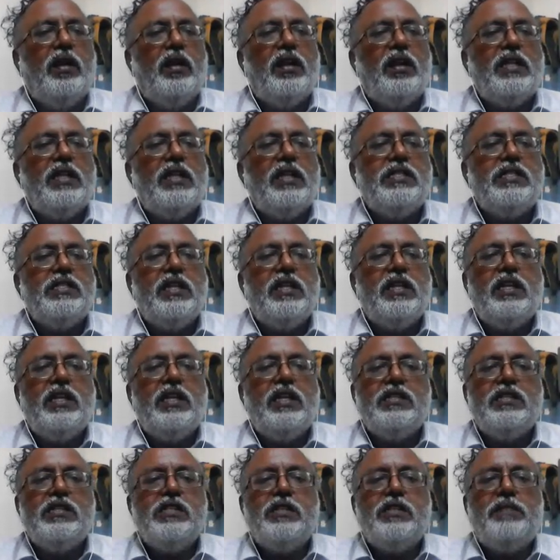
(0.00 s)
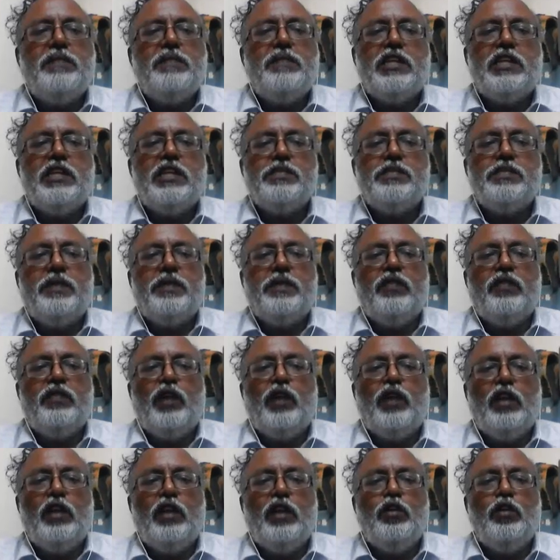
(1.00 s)
Density is the mass per
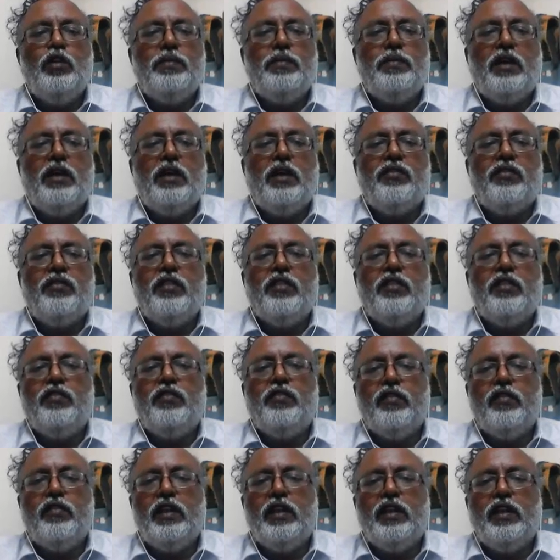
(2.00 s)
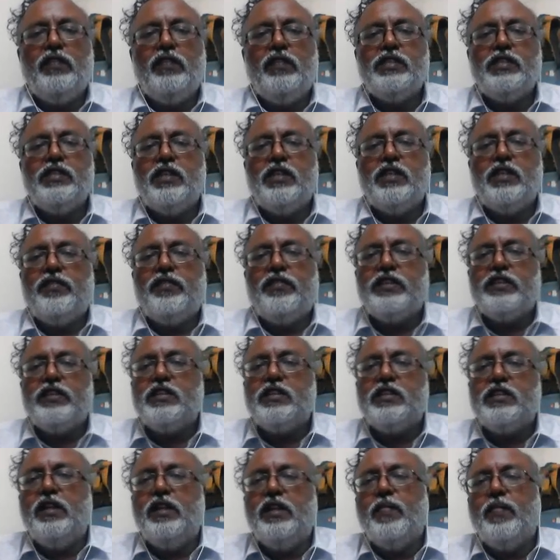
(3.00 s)
volume of the fuel, which affects
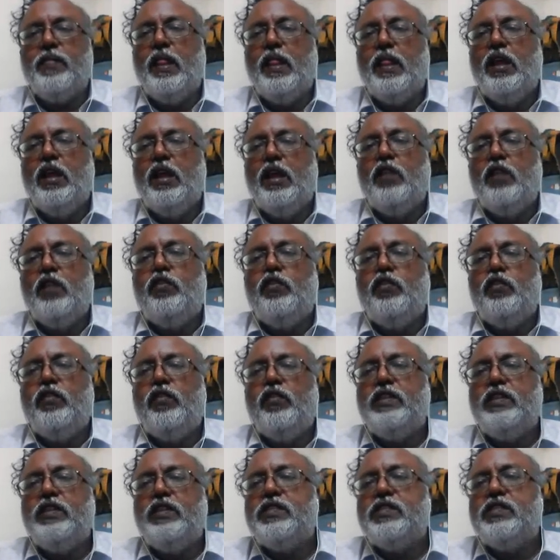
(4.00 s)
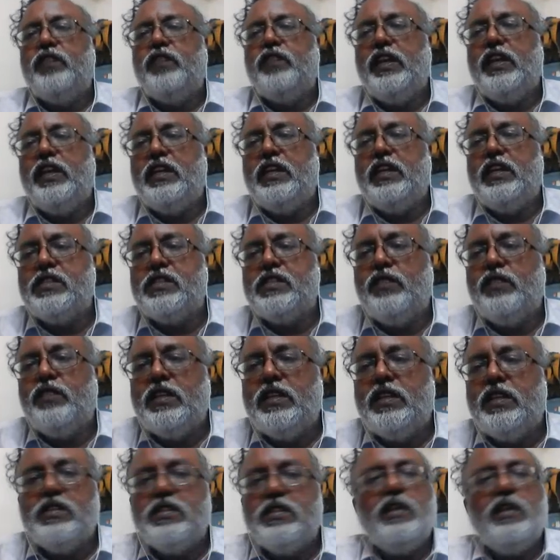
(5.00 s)
the fuel's weight as
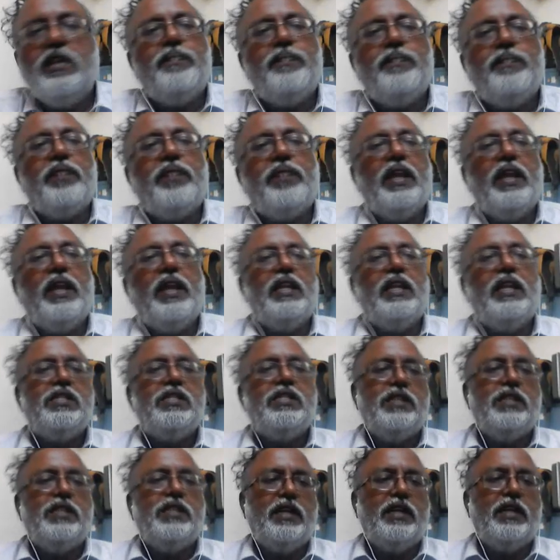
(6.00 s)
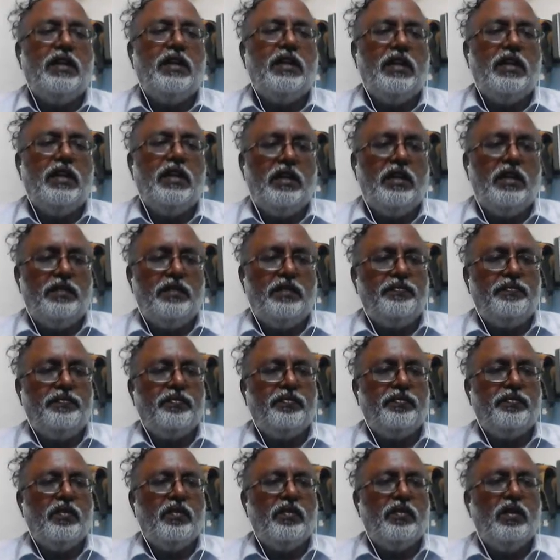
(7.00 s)
well as the energy content.
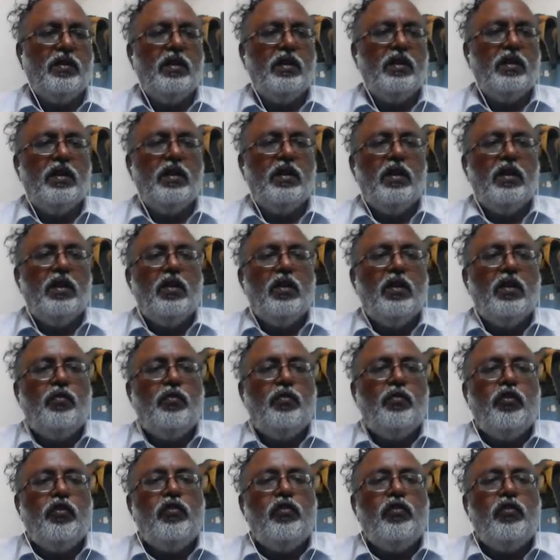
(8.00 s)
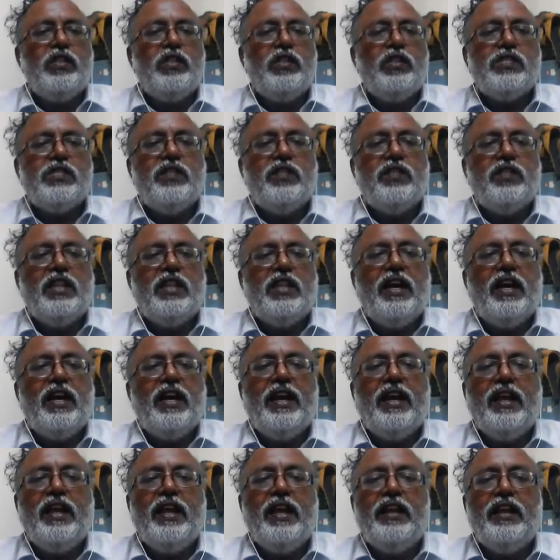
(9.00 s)
Fuels with a
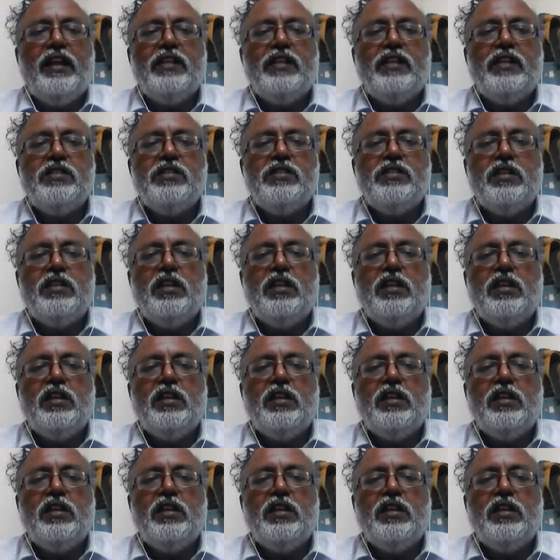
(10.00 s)
higher density